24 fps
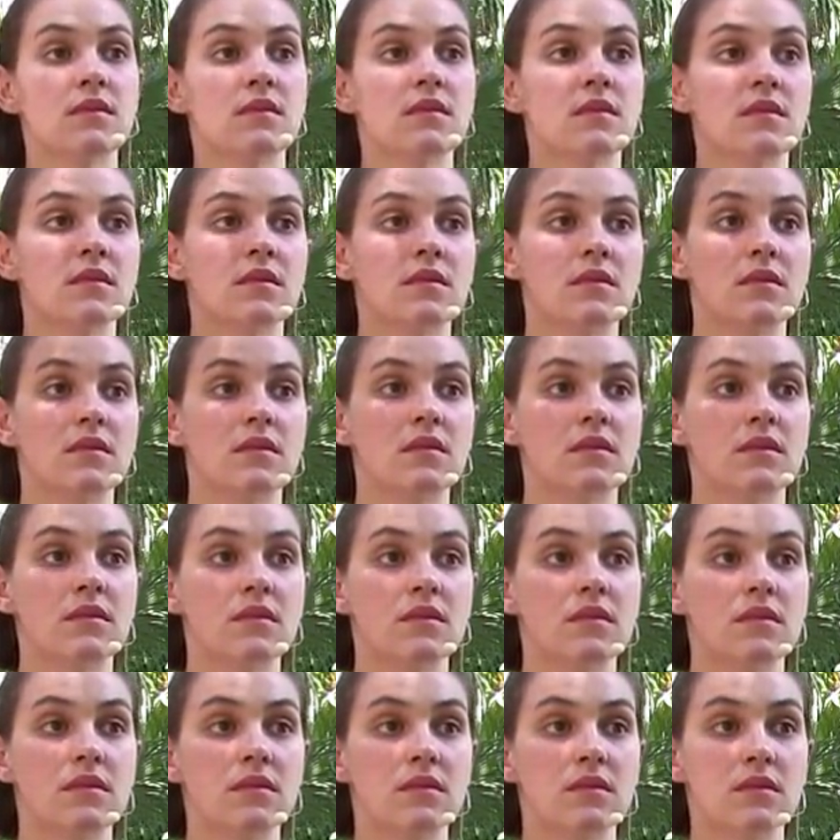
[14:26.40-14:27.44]

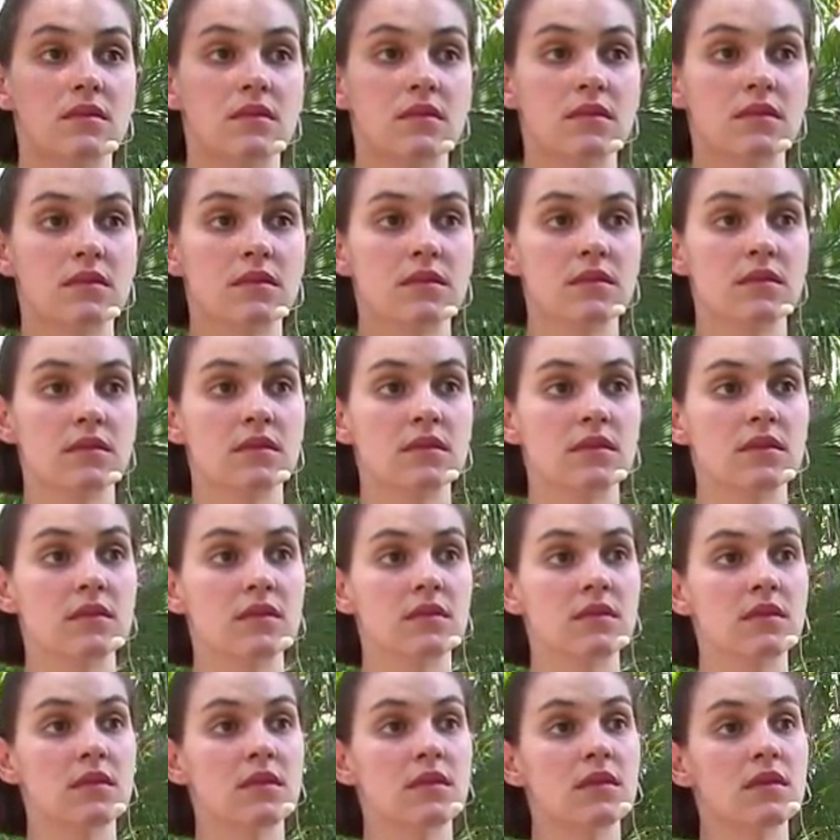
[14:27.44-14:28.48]

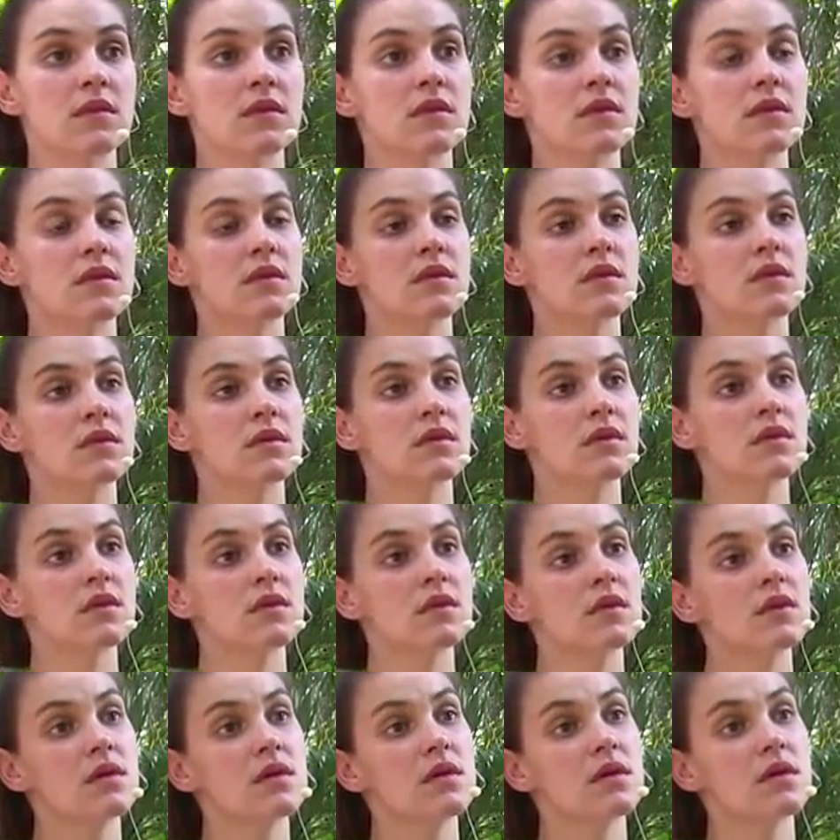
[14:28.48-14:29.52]

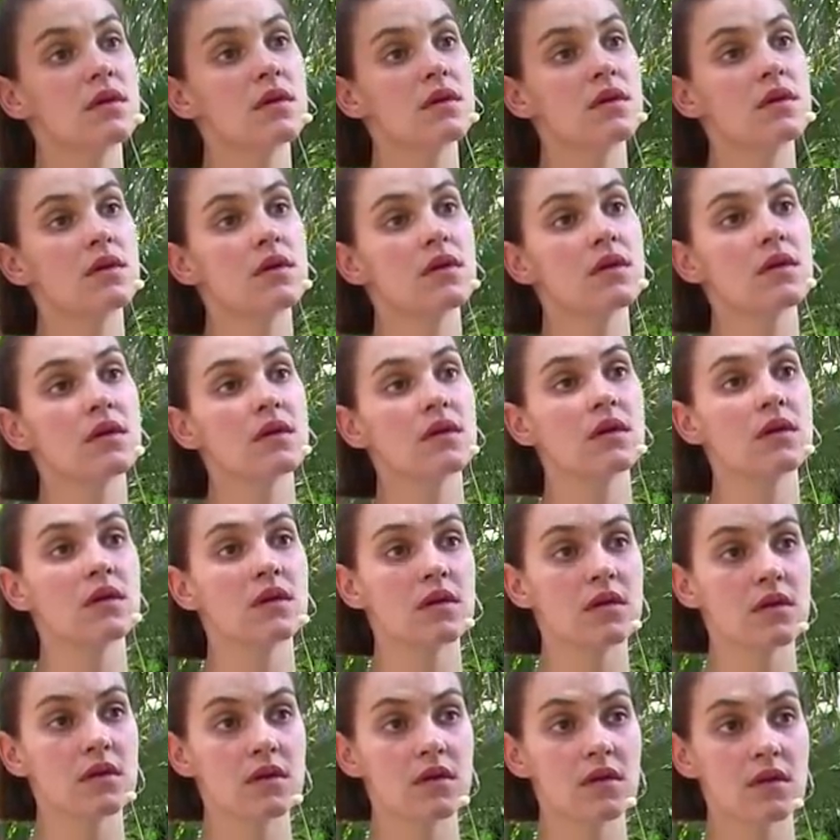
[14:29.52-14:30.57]

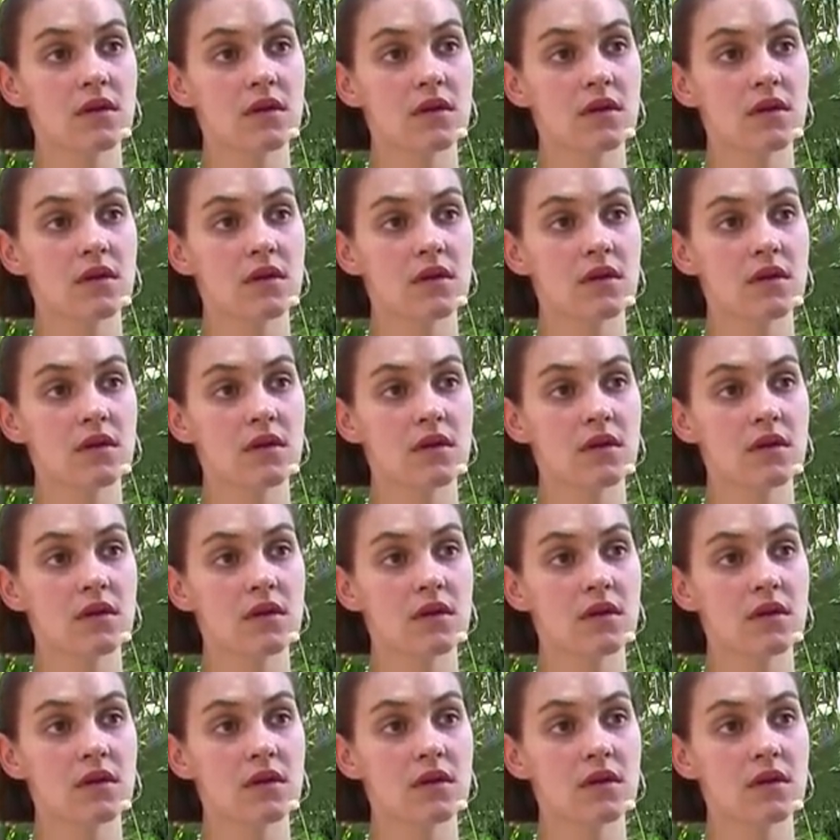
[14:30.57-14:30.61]
[no speech]